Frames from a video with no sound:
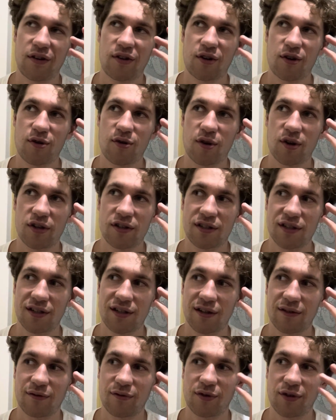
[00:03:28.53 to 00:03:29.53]

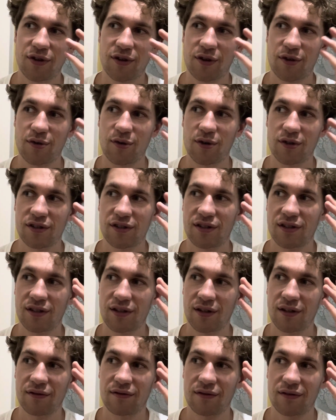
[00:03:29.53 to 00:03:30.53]
qualitative with the
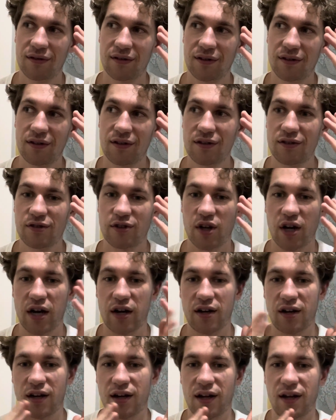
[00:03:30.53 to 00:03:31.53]
quantitative. So how
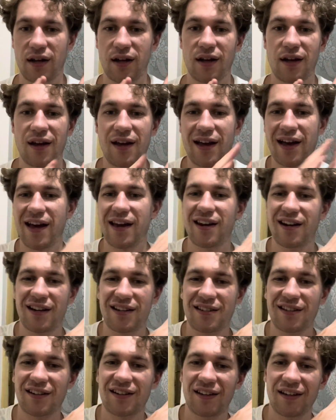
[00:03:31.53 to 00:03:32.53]
can I
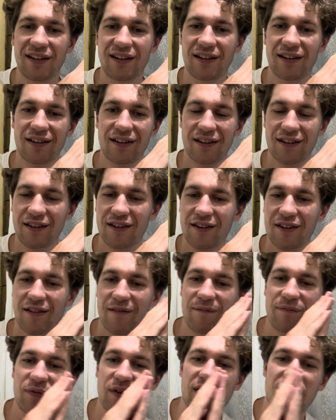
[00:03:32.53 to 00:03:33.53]
analytically
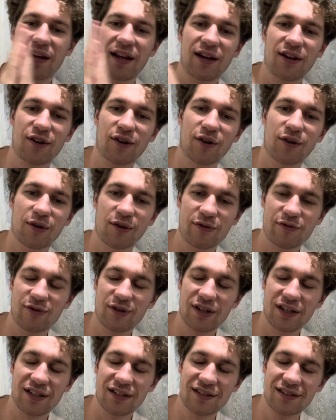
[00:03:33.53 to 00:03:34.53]
let go and
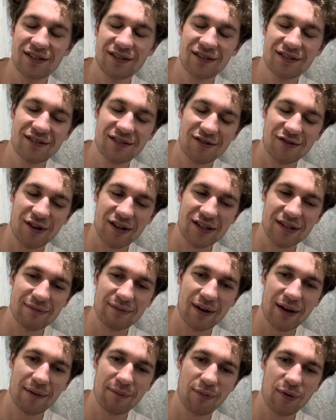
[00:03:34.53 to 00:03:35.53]
release stress in
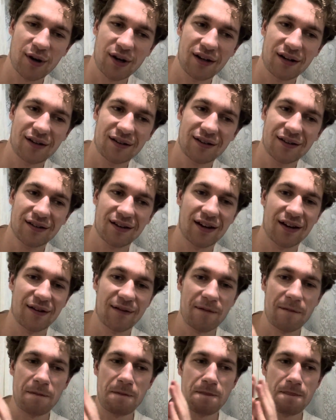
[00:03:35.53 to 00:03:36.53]
my brain?
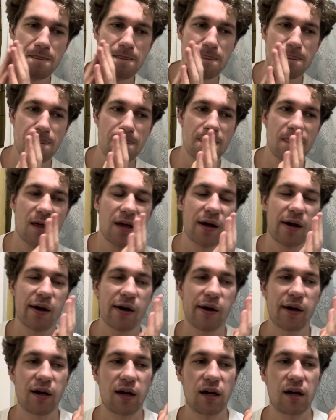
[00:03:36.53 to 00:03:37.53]

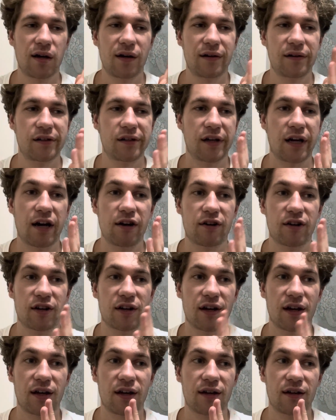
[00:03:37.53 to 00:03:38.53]
How can
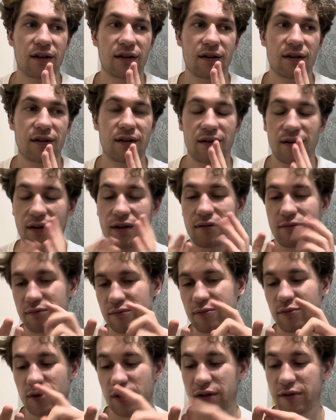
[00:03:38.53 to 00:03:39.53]
I, and
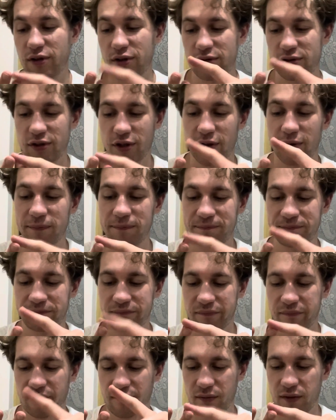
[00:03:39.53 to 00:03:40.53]
whatever. So
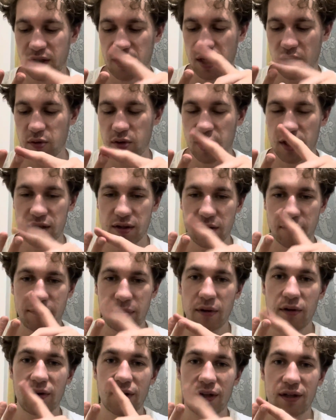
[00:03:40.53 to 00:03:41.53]
the second one is
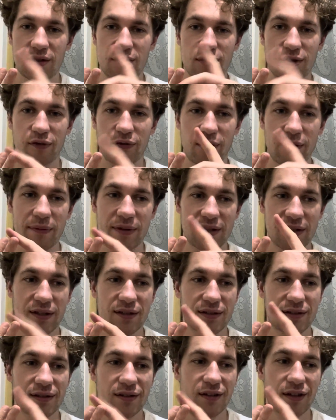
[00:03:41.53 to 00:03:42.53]
build a software business.